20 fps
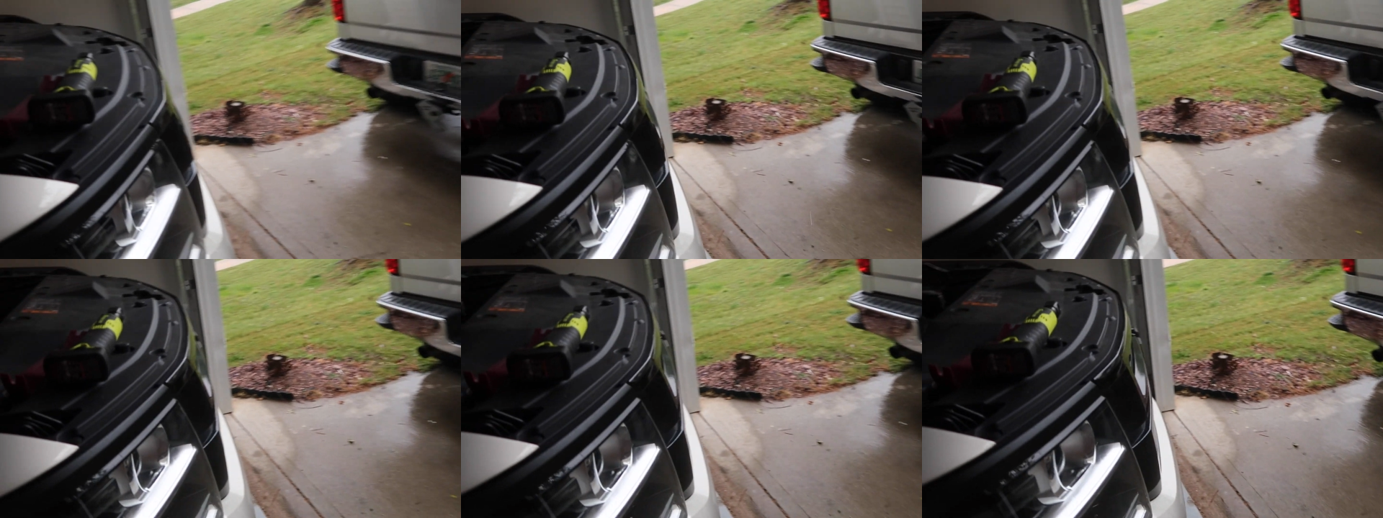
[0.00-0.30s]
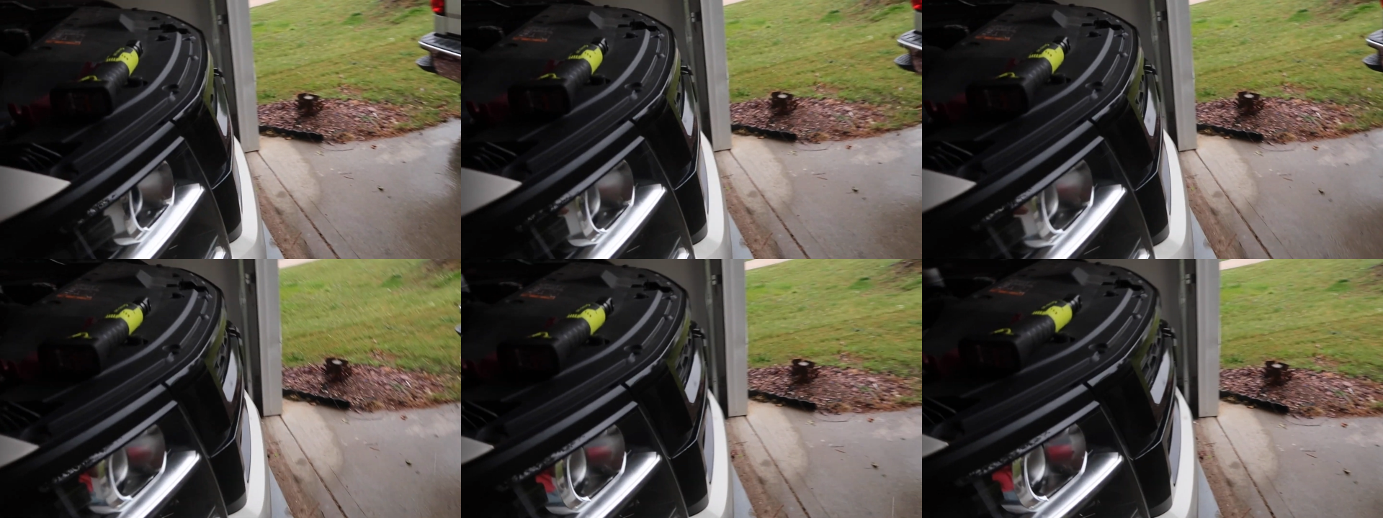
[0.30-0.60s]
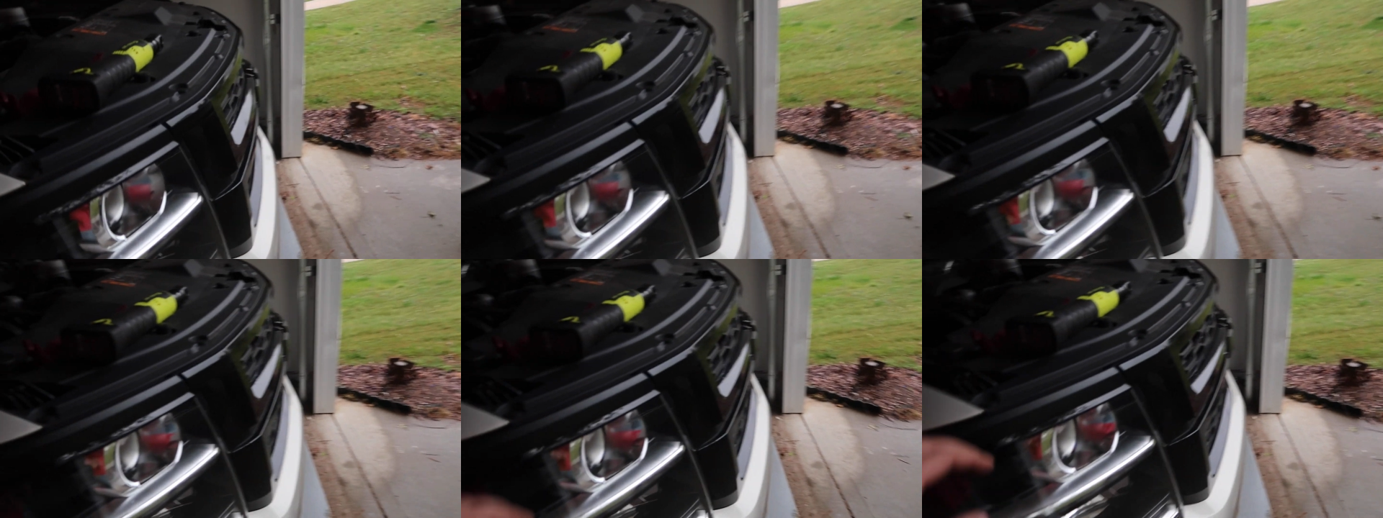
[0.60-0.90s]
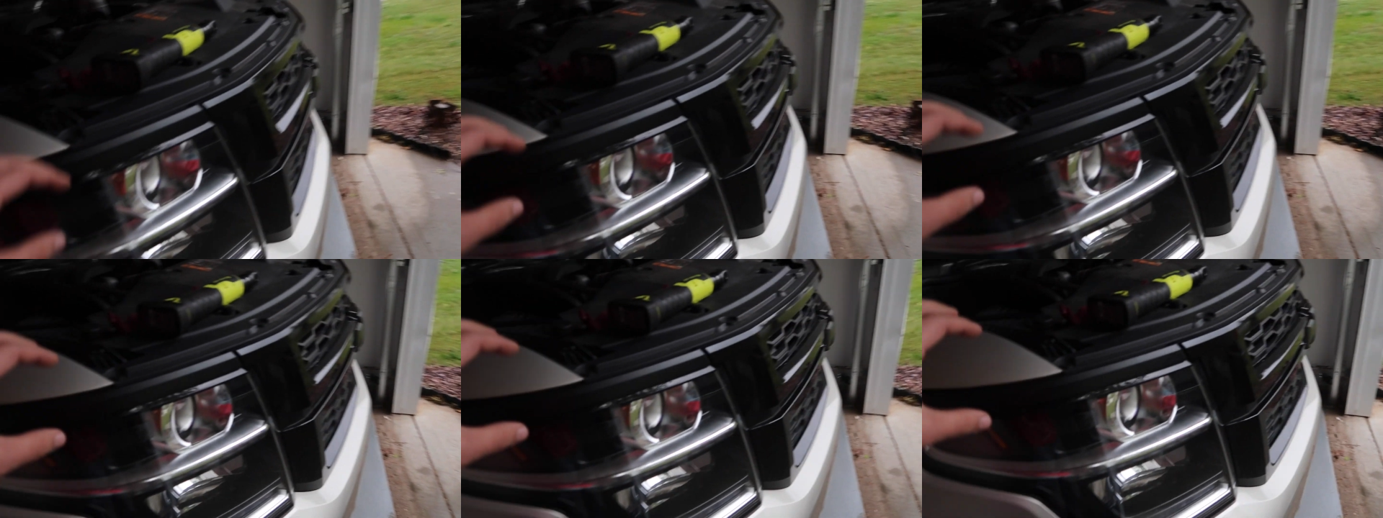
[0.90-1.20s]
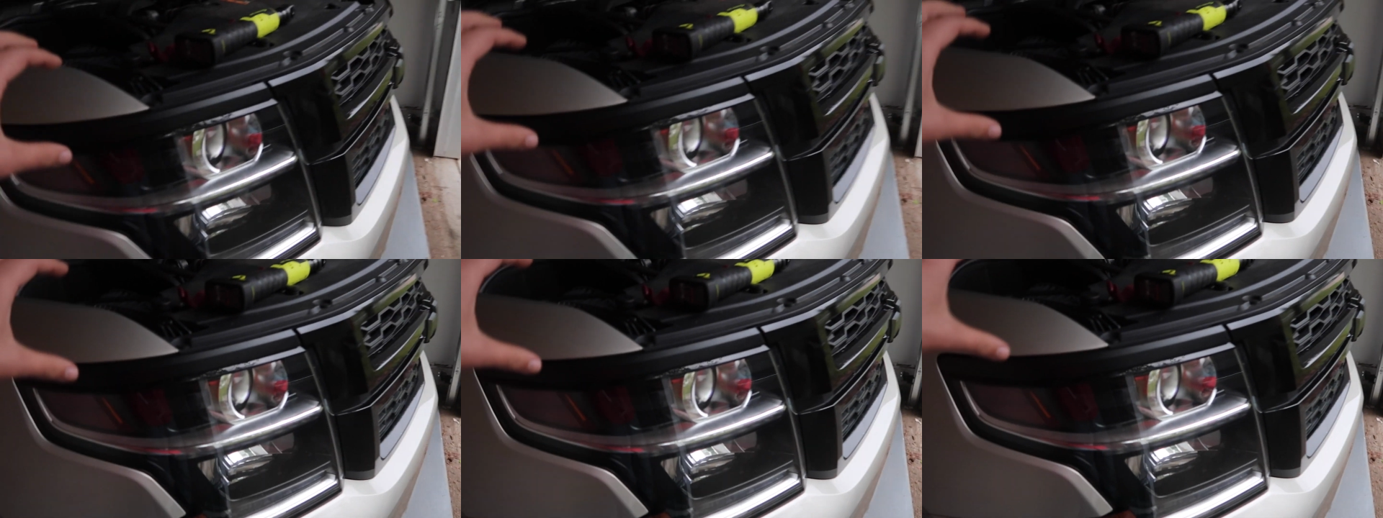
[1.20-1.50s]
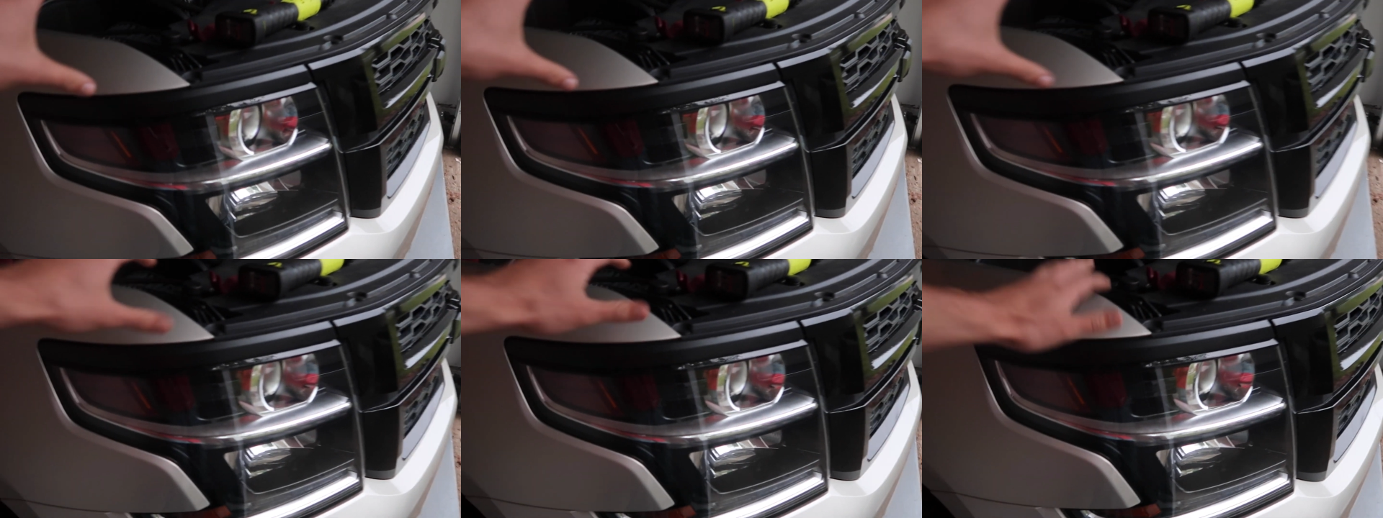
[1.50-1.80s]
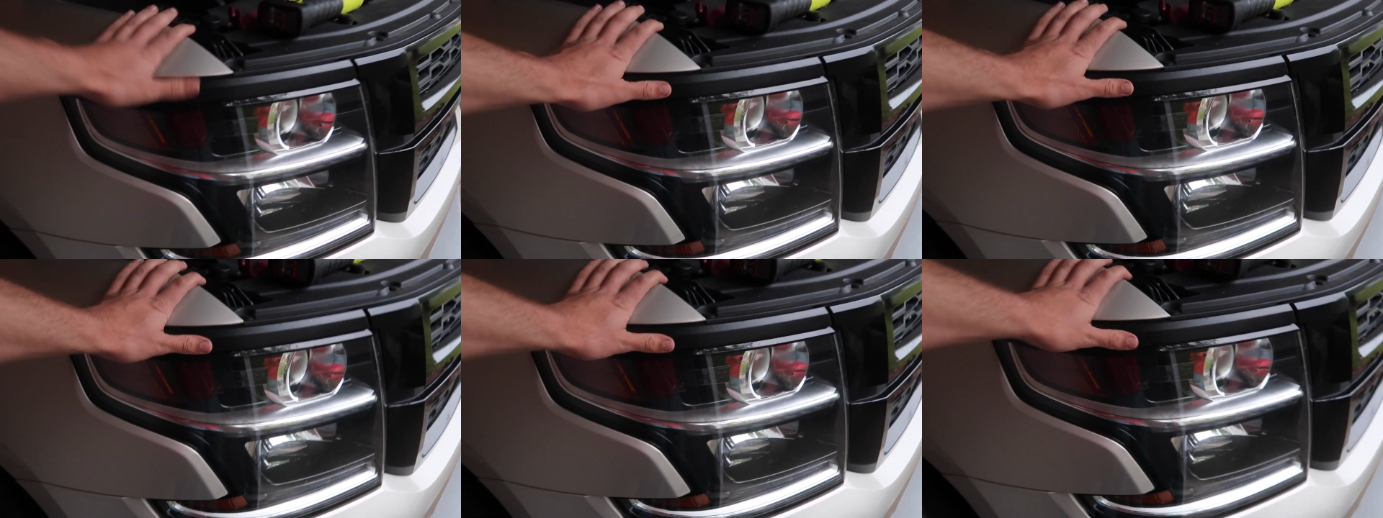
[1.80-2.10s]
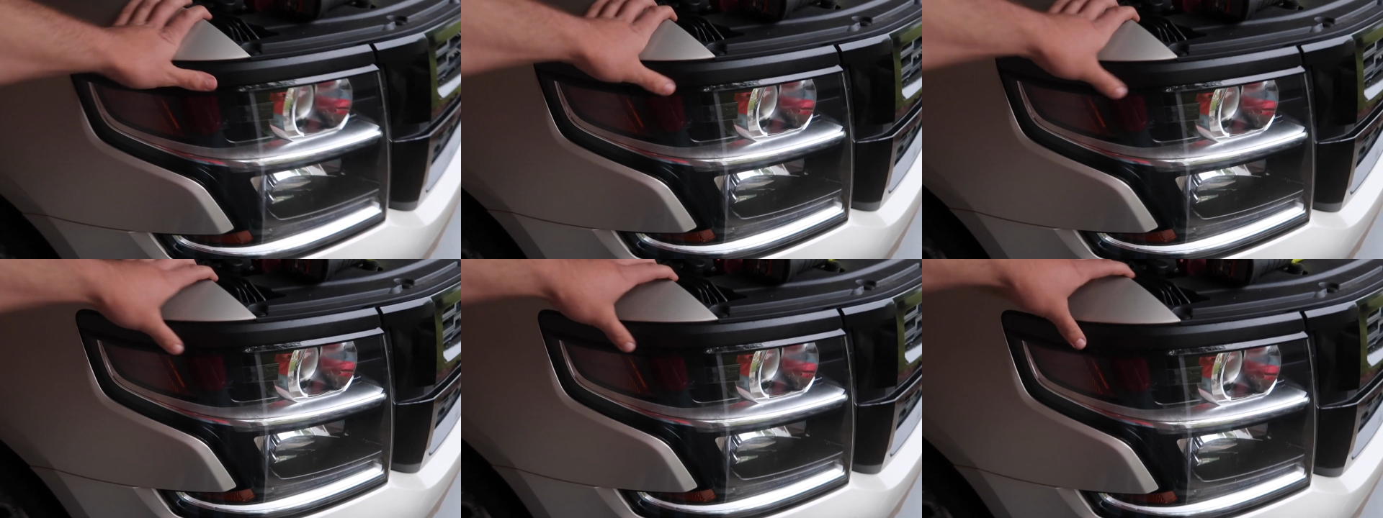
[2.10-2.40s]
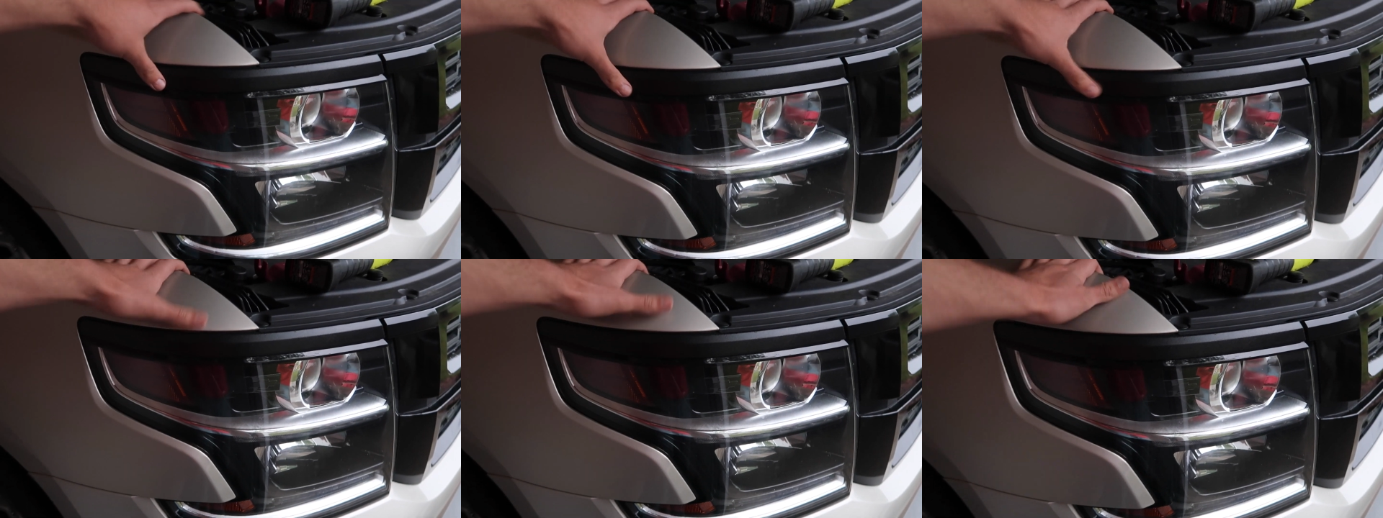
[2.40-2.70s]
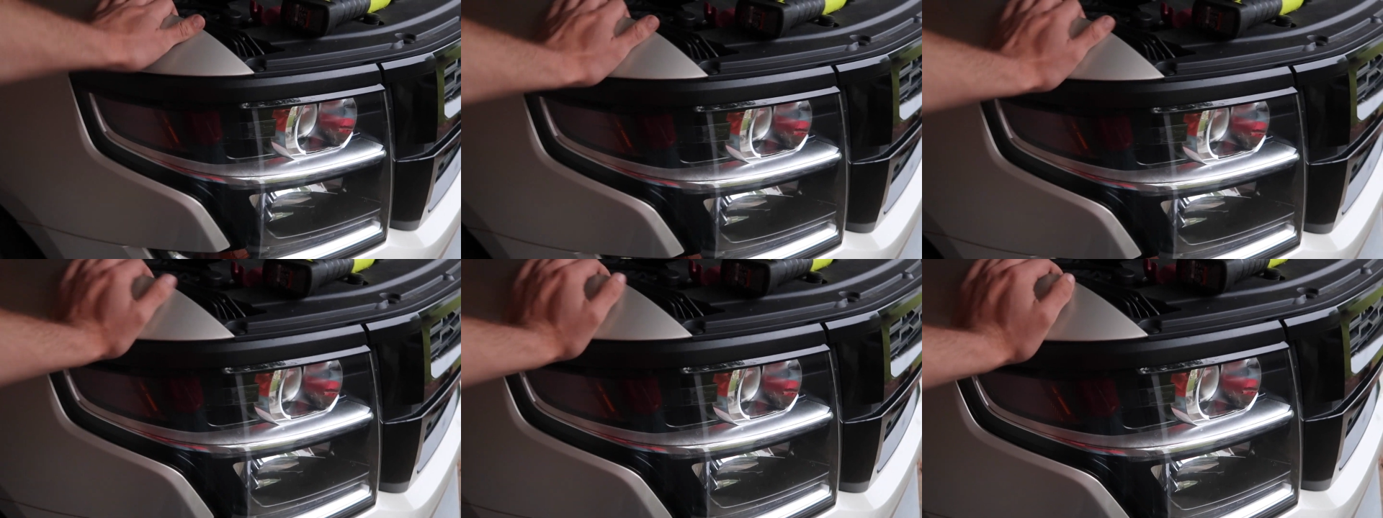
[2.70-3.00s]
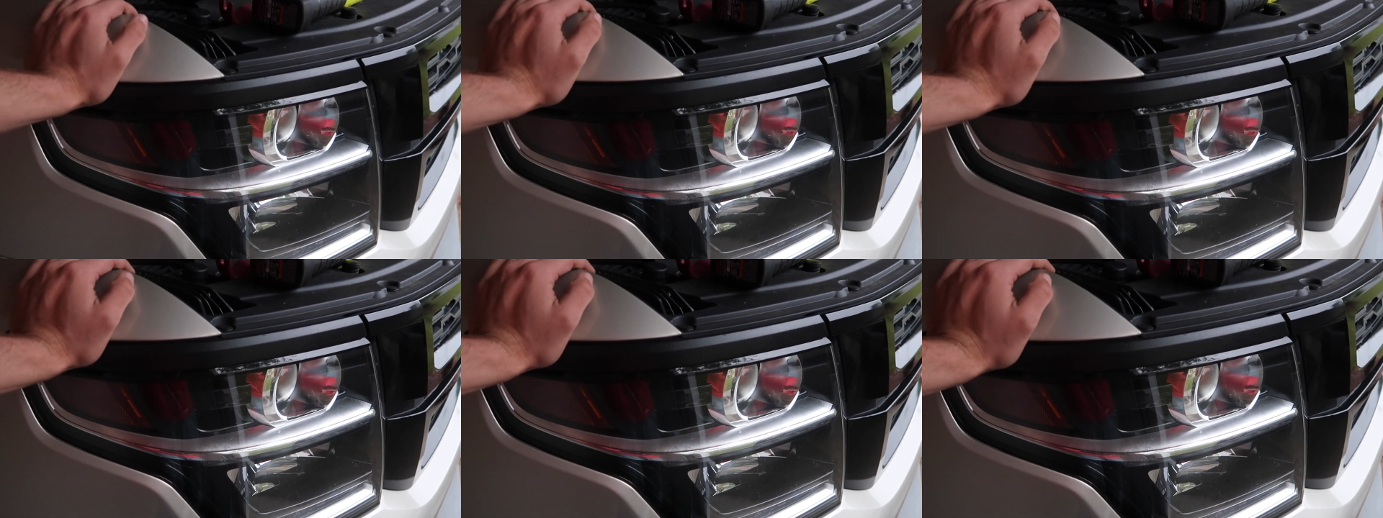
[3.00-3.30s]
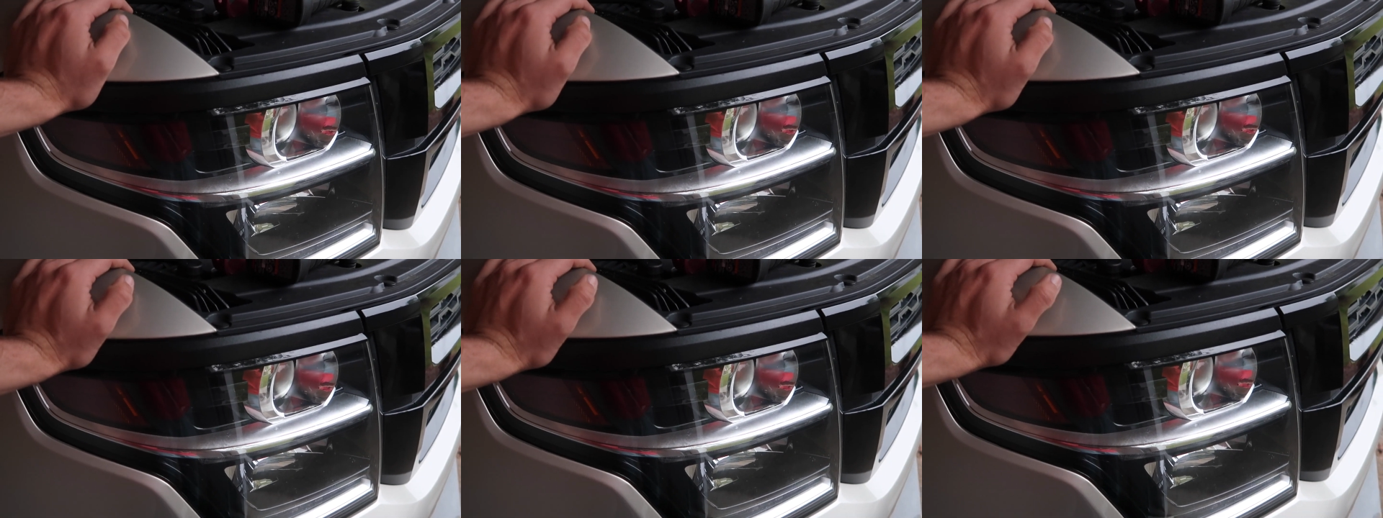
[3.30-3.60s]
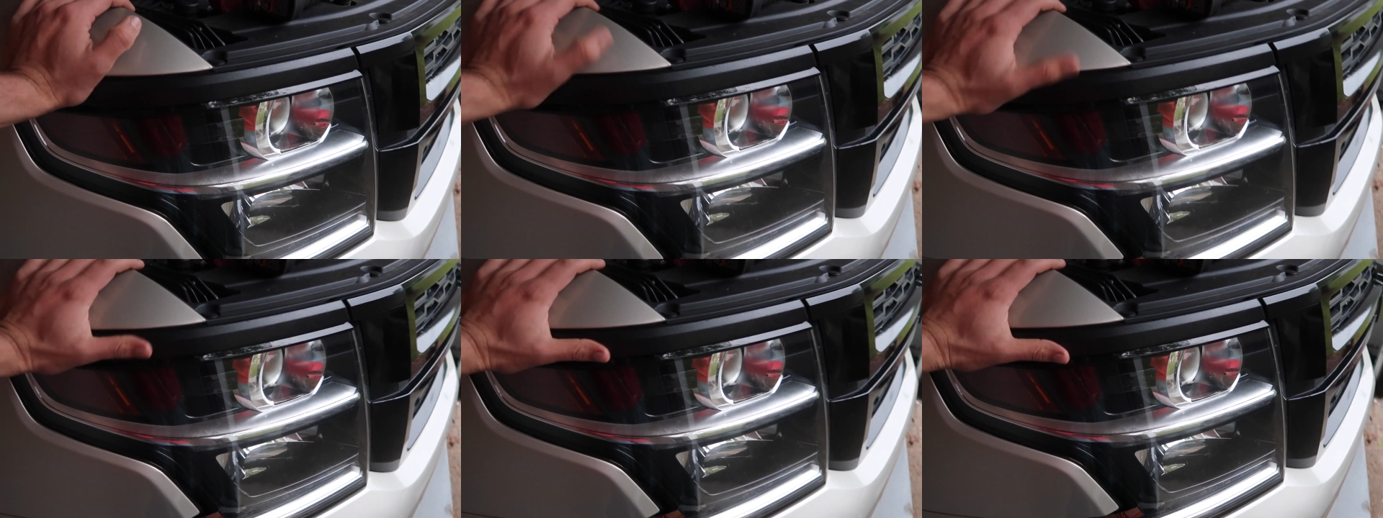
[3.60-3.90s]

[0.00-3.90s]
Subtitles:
[unreadable: no face in view]